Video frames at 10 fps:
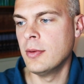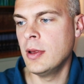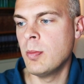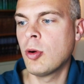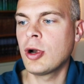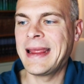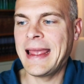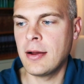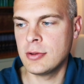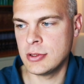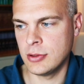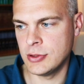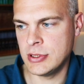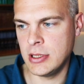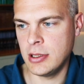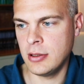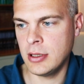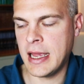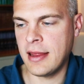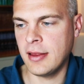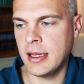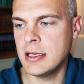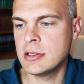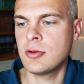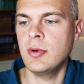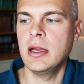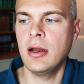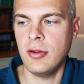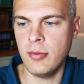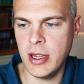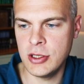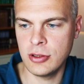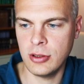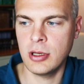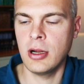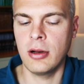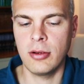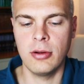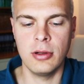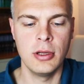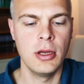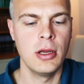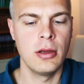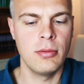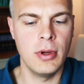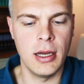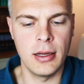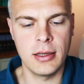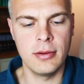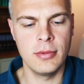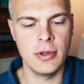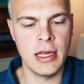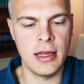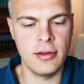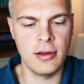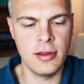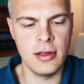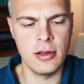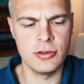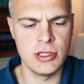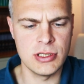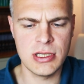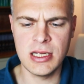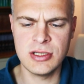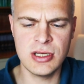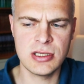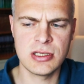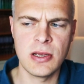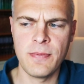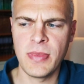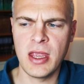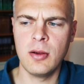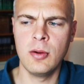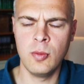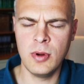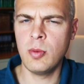important councils in Catholic history and other major canonical Catholic theologians. It's just we